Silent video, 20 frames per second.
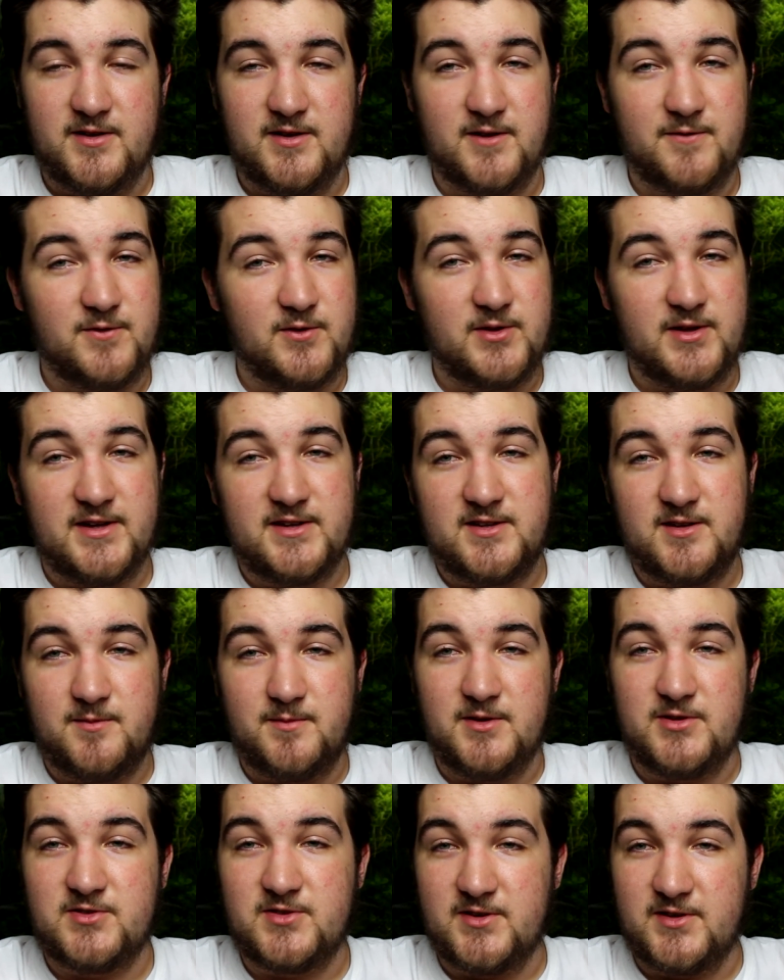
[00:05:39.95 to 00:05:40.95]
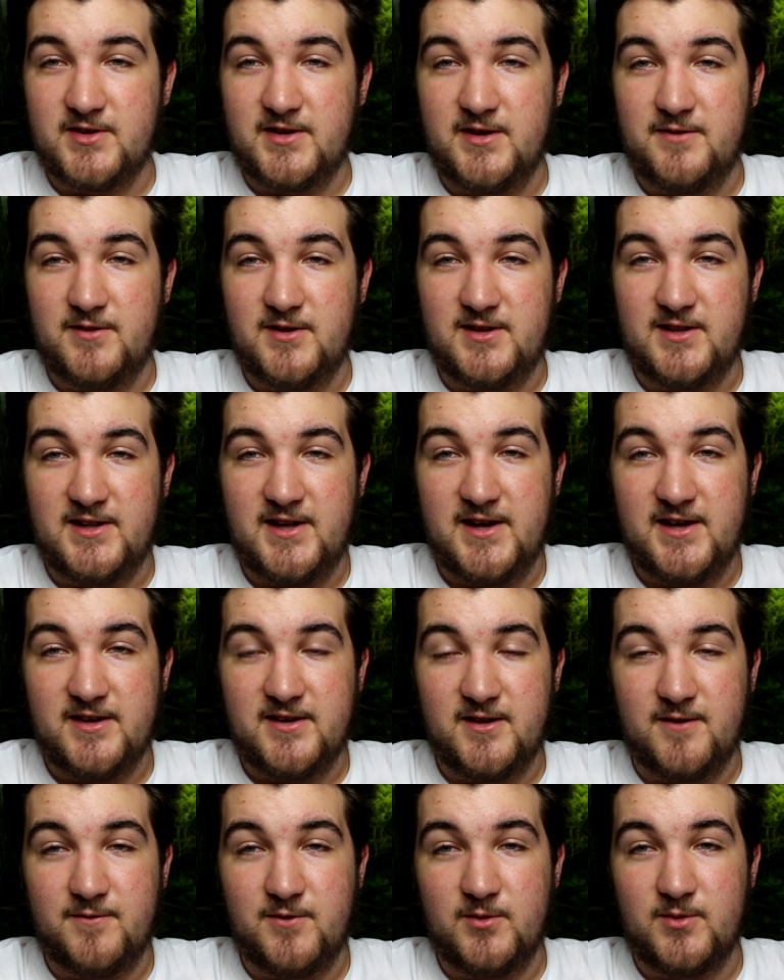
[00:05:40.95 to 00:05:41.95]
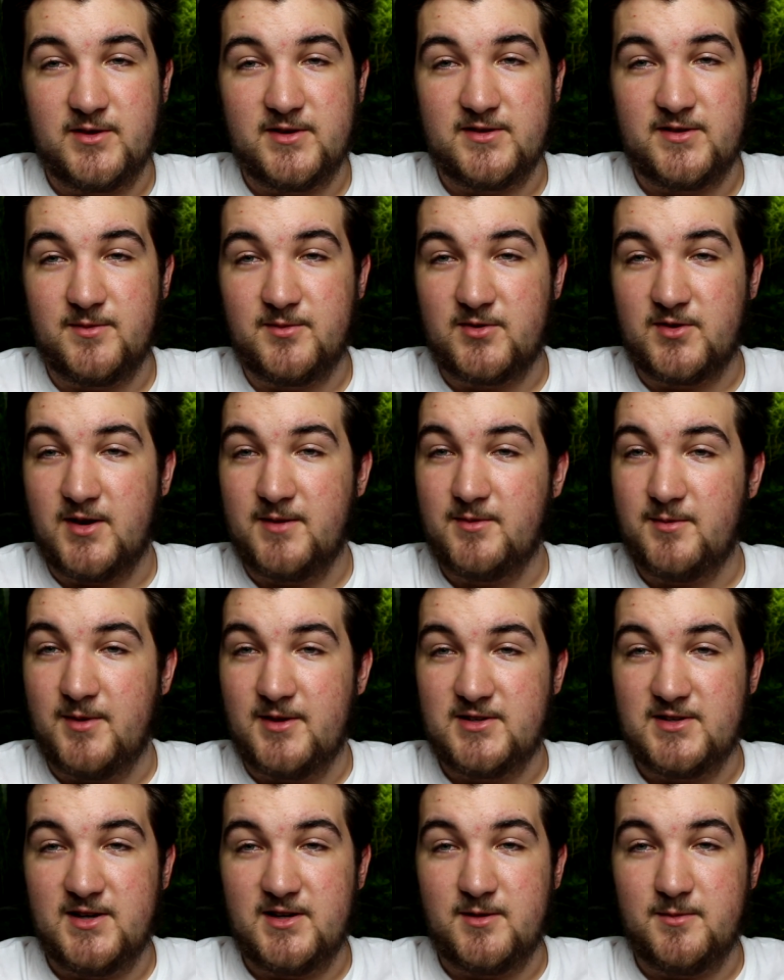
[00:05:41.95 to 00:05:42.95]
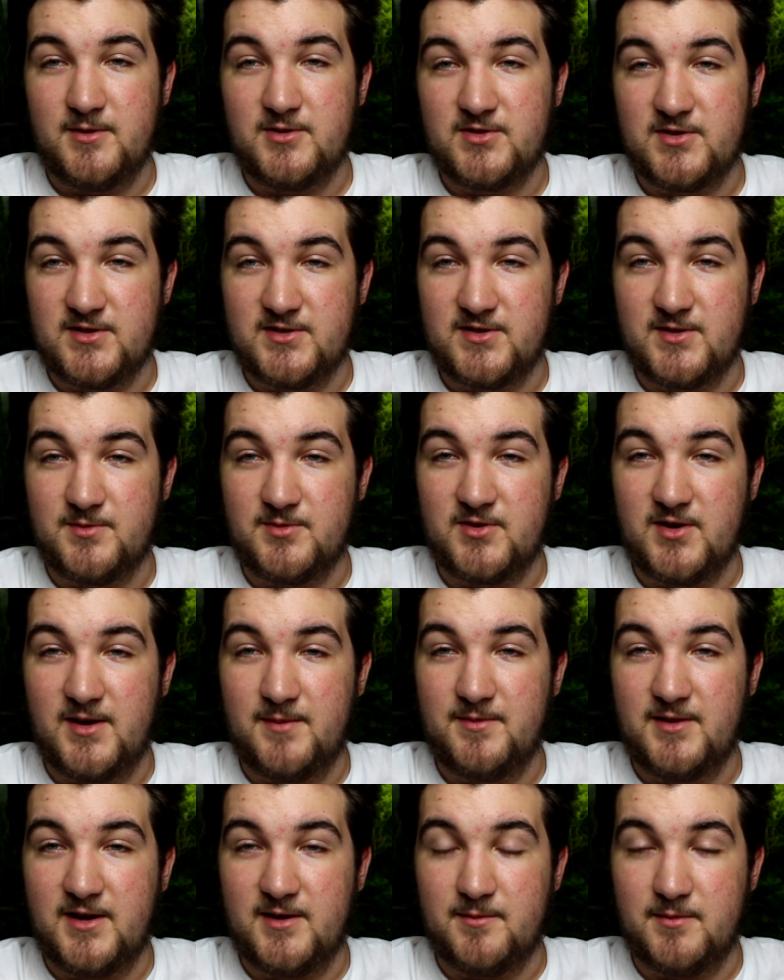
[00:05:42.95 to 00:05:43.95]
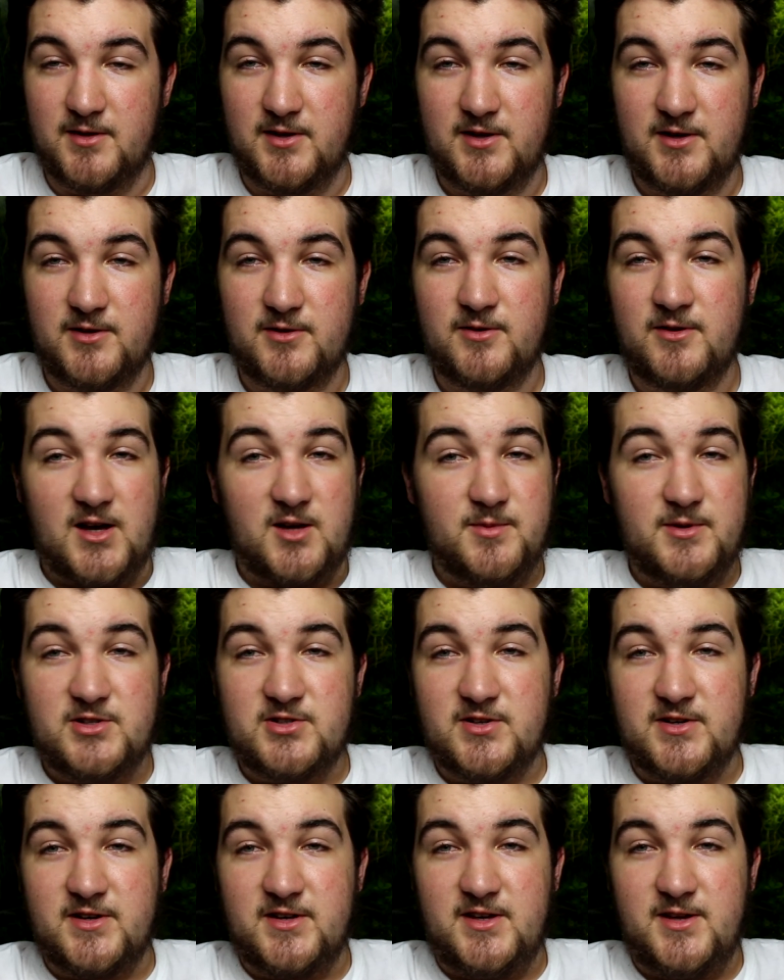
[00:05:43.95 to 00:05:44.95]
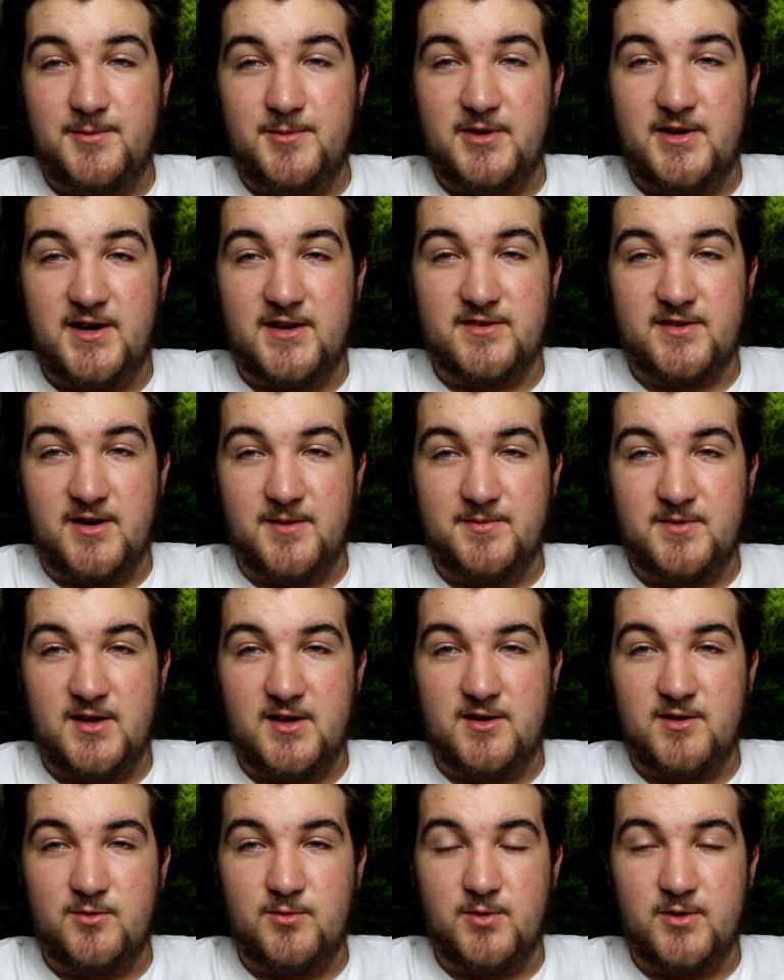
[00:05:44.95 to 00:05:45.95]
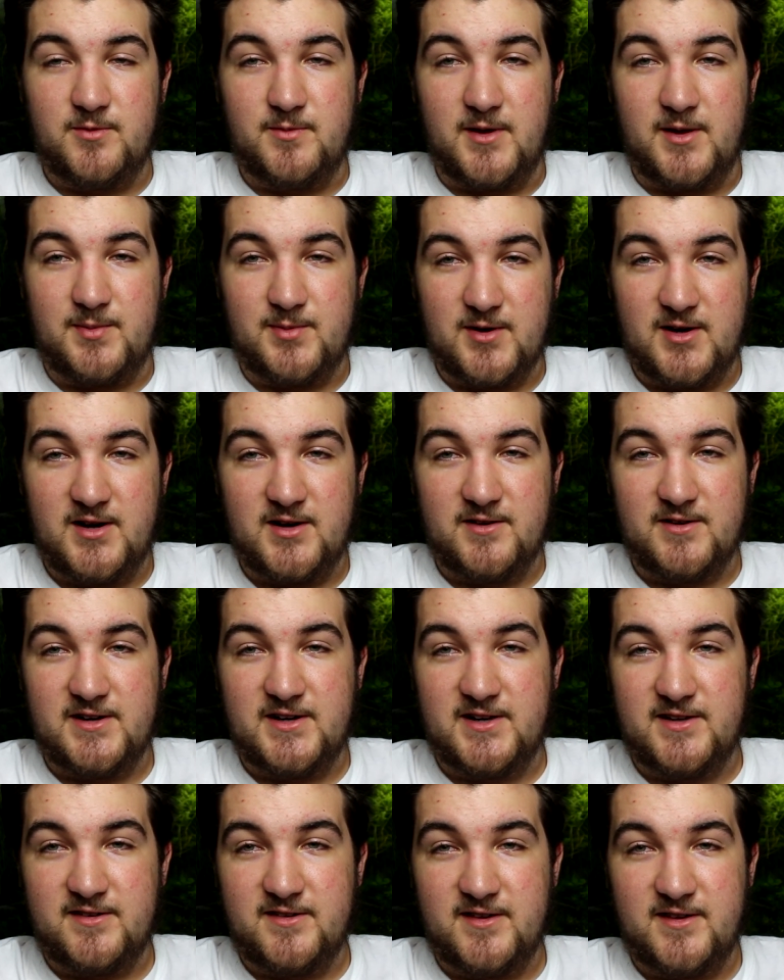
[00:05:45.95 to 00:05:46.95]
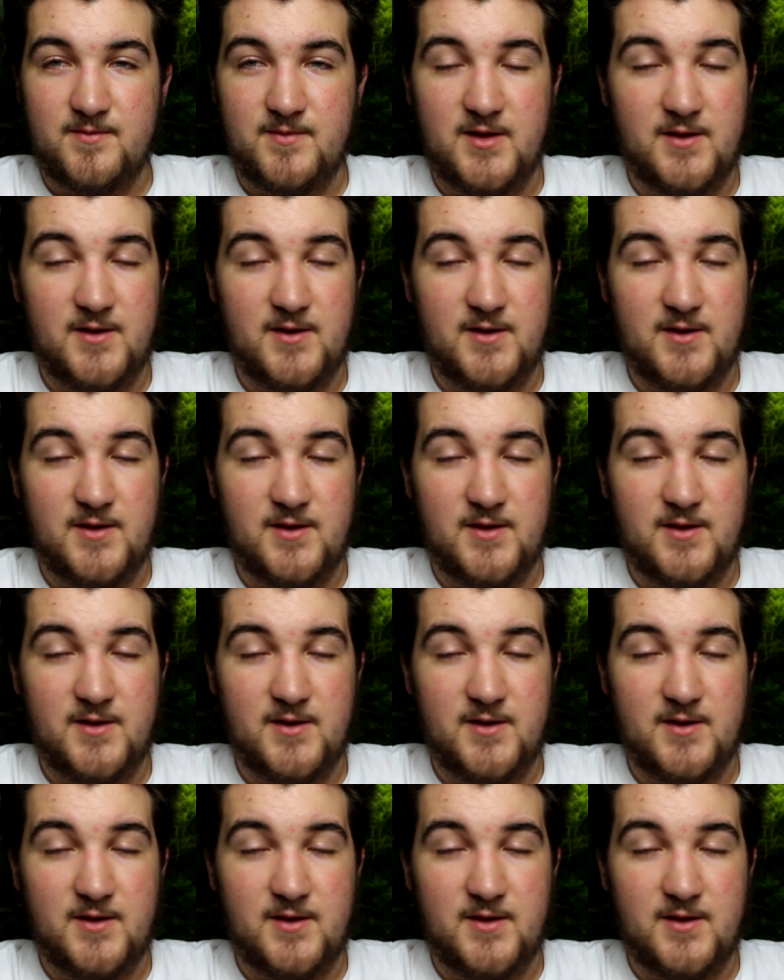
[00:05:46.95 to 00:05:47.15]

If you liked it, be sure to give it a like. If you want to subscribe to my channel, be sure to subscribe down below. I'll be sure to keep you guys updated with my progress.